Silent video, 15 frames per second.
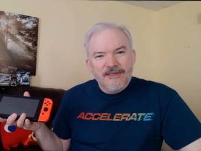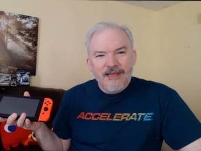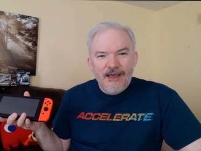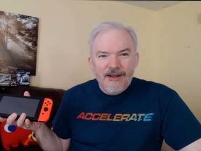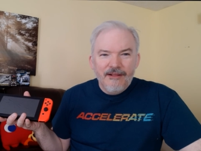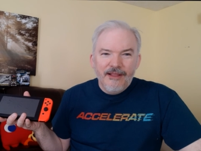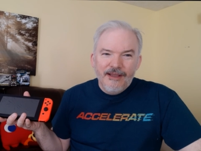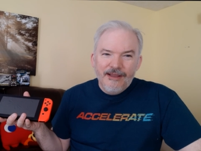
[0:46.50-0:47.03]

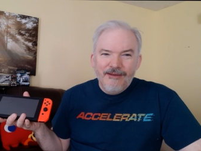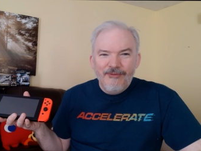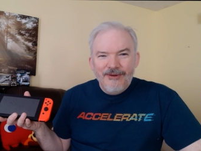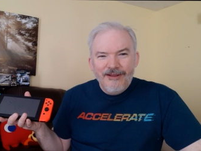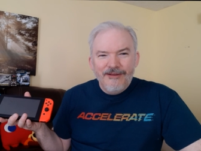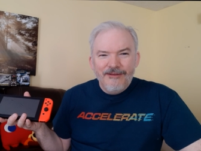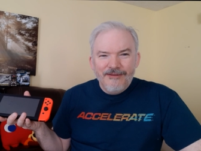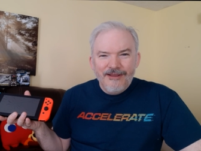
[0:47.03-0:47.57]
kind of like,
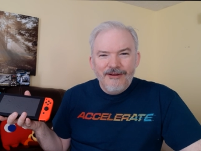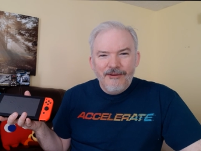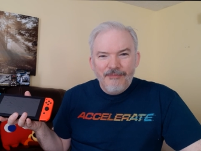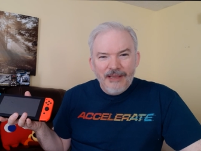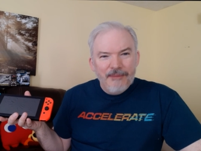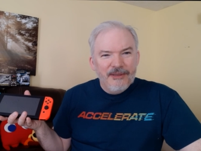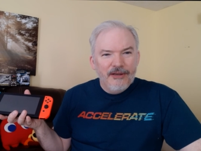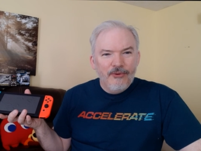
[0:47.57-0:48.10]
well, you know,
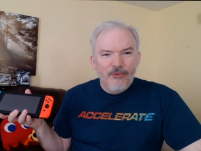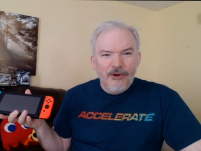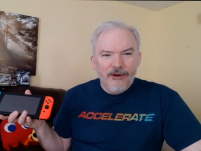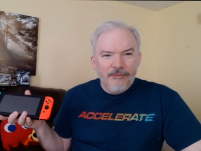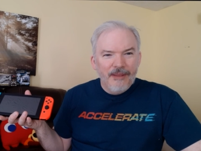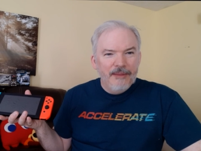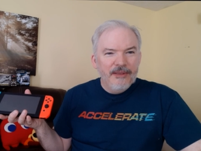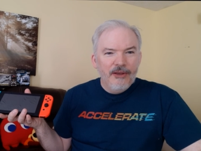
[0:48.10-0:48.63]
maybe it'll
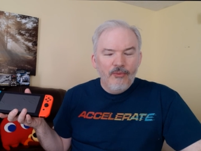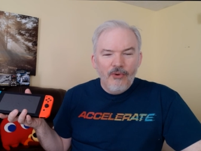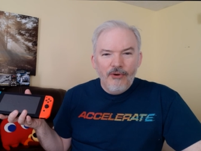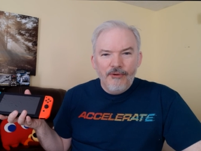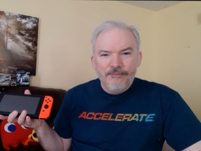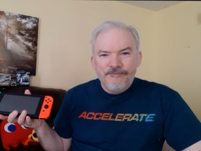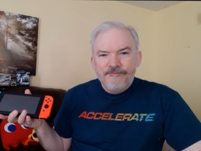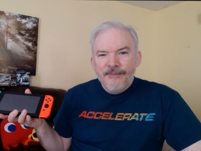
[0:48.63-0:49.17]
work, maybe it
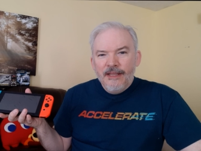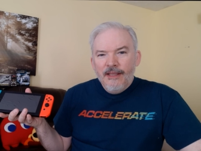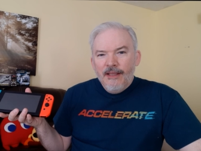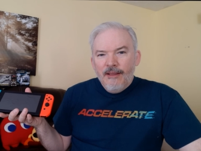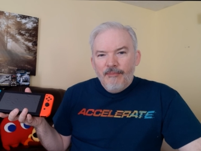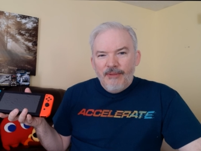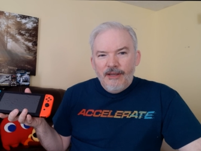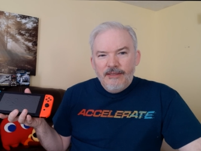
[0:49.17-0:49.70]
won't.
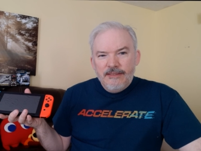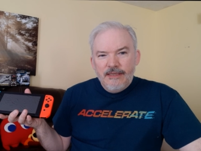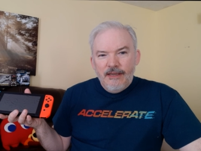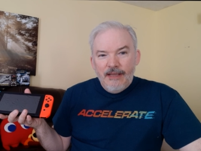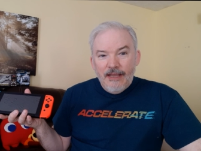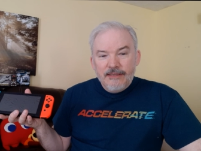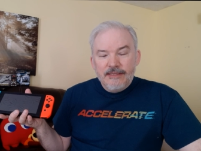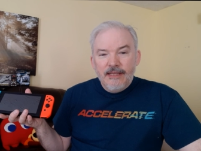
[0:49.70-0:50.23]
But uh,
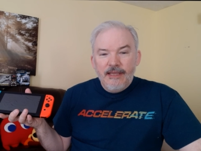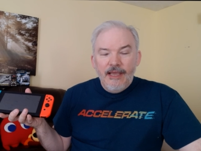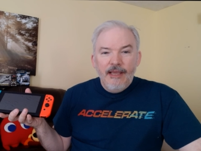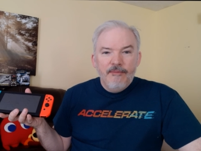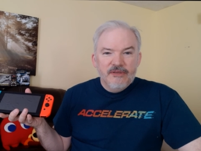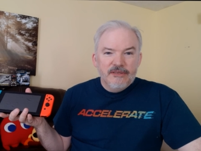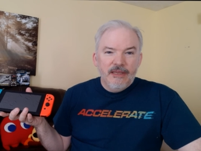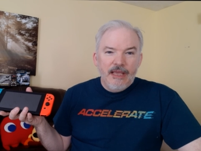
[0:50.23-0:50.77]
as the
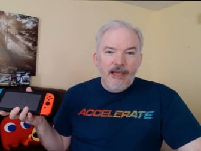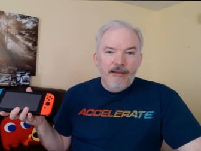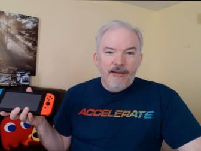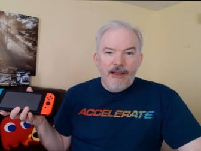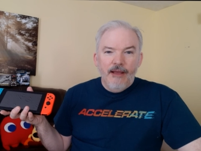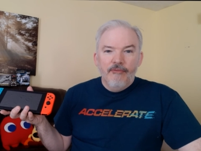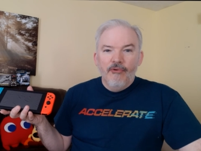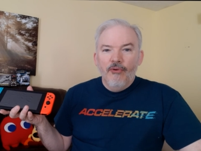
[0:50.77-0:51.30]
games get,
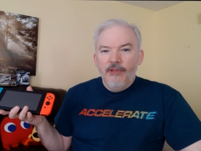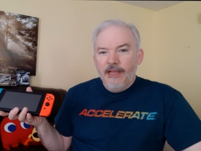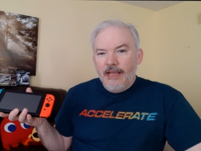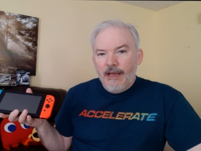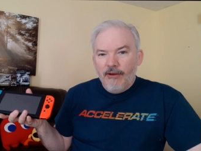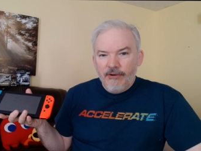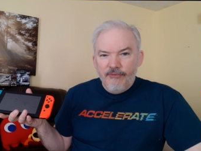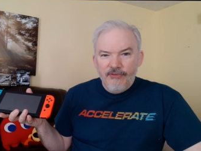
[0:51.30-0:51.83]
got rolling
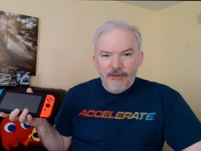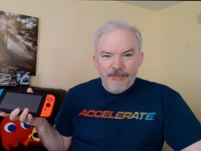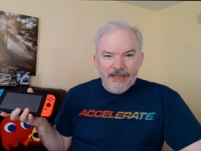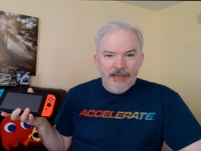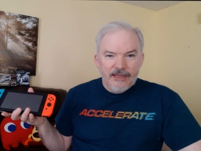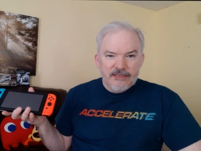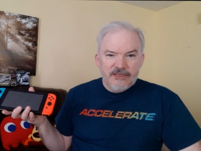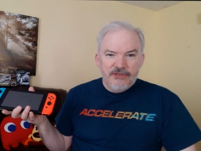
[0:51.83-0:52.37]
out over the
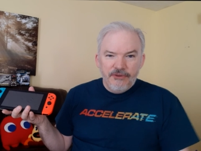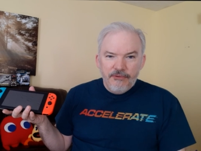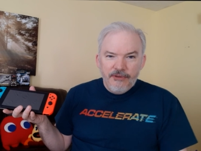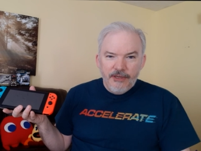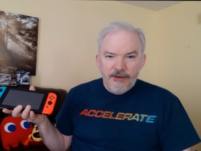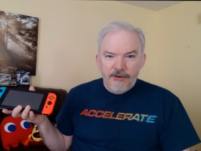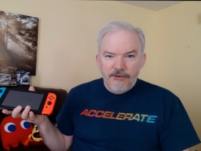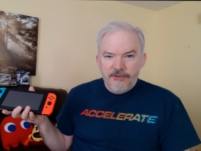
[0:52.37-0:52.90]
past two
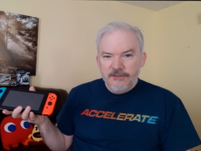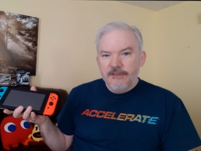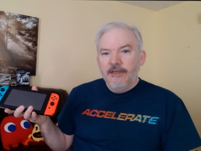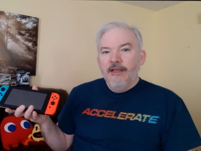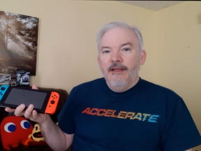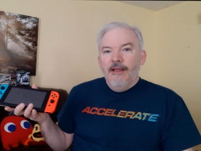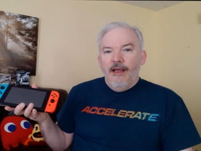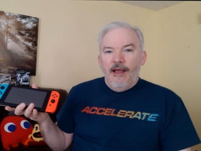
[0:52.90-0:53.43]
years,
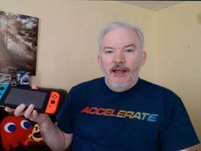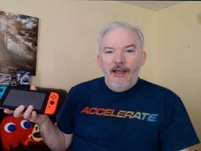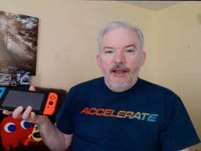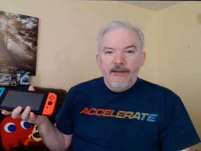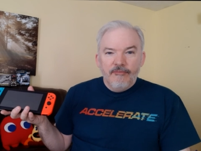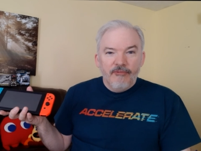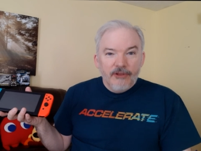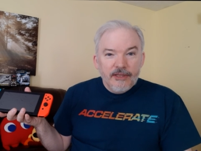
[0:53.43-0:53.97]

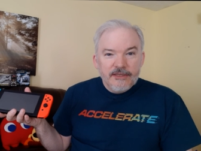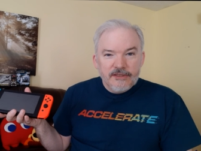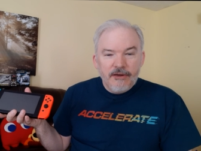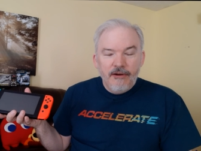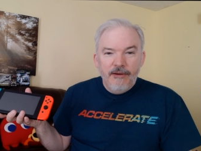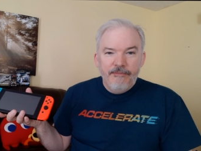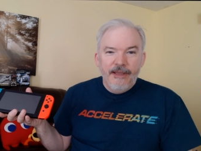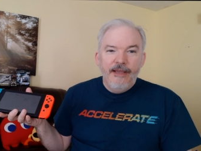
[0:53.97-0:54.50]
I really
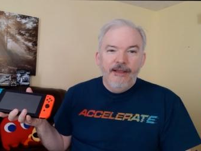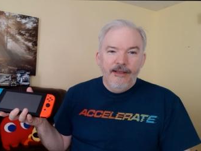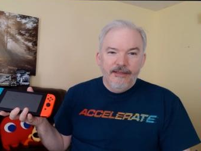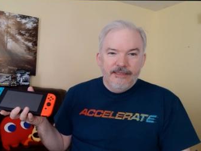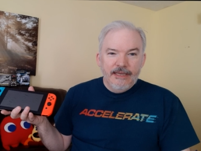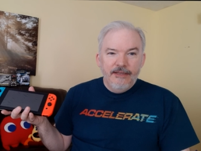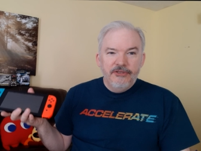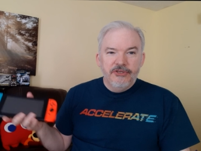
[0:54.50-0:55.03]
started paying
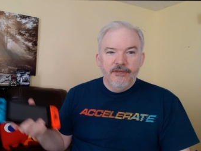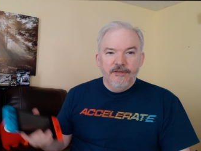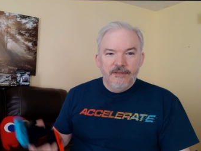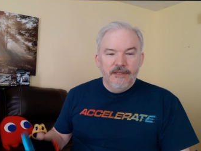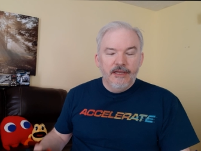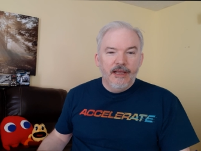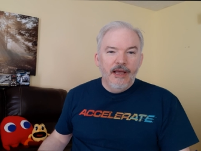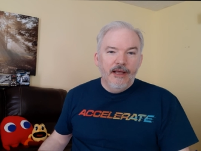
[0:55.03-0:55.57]
attention
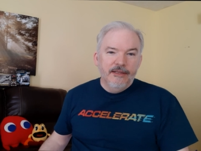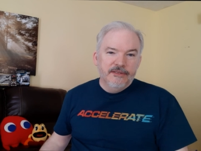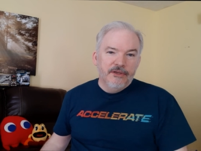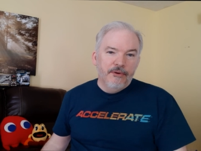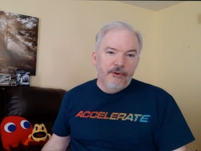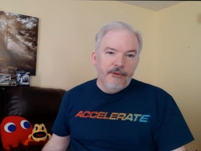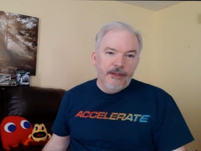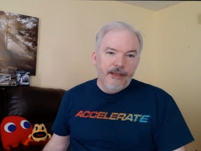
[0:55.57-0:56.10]
to the
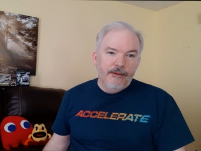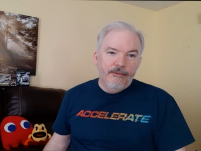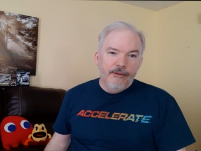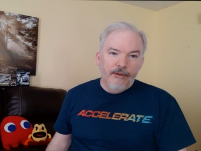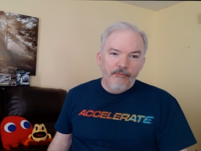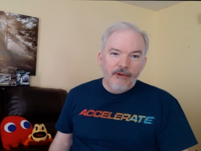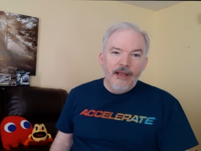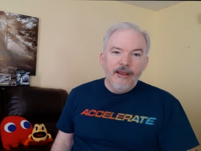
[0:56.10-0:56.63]
console
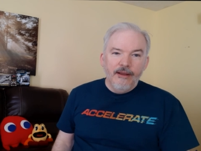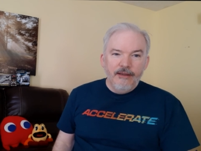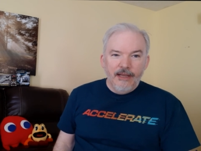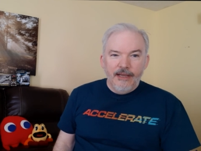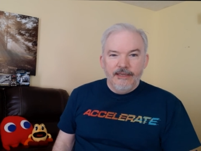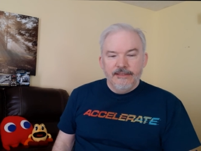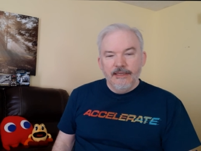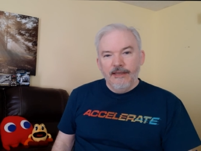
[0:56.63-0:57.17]
and
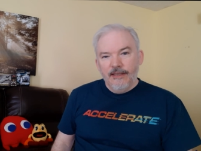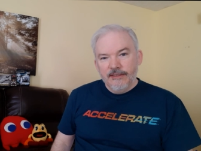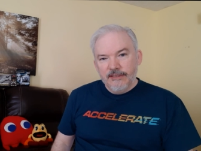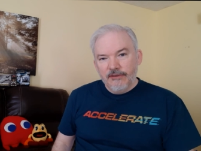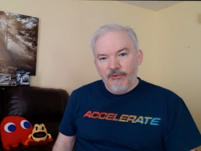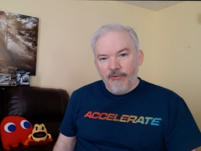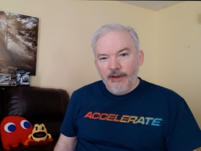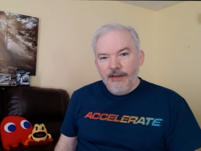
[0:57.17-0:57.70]
recognizing its
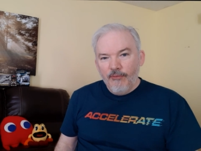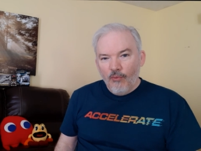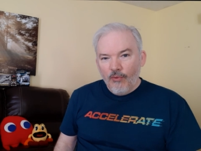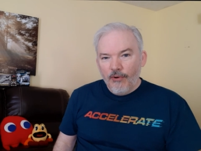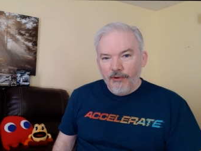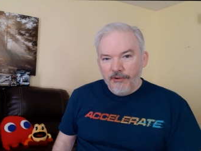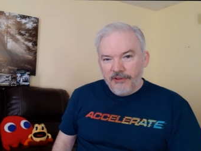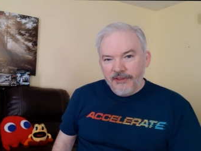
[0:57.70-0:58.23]
great
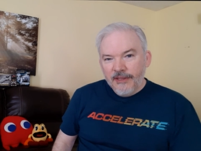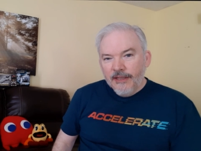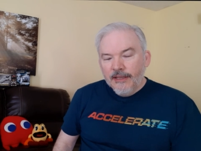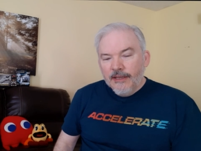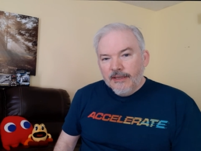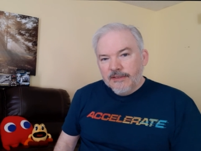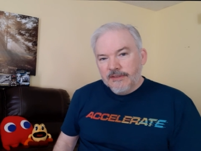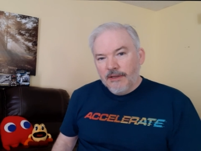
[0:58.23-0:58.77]
worth.
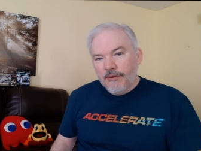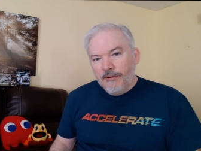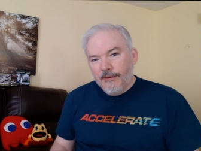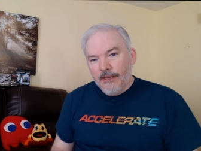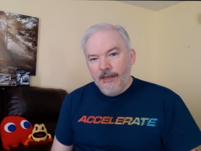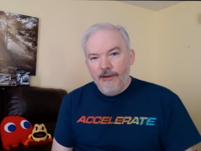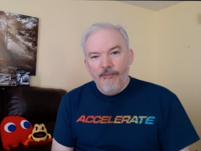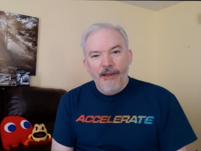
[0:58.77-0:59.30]
So
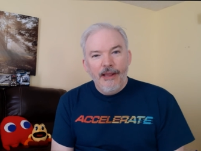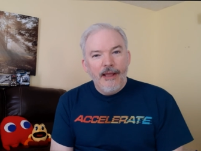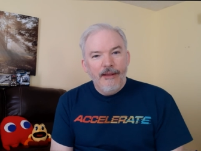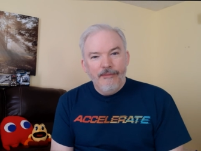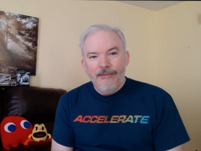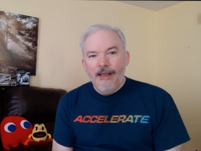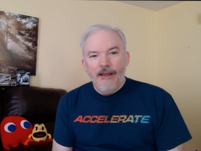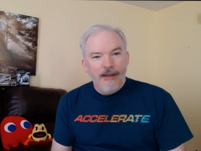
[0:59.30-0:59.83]
anyway, I,
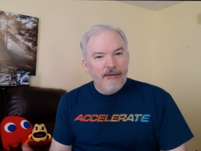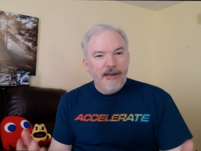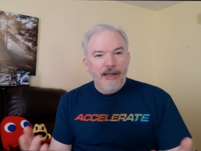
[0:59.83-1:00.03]
out